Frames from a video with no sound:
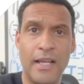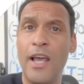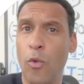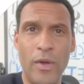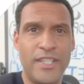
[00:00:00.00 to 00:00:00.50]

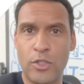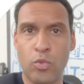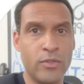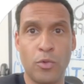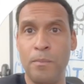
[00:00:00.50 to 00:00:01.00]
We just
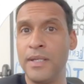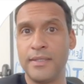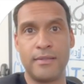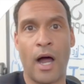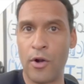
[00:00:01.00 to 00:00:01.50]
want to build
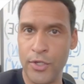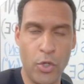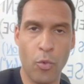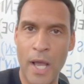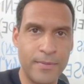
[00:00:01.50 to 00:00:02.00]
our new
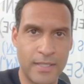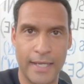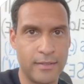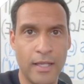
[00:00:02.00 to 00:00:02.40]
website.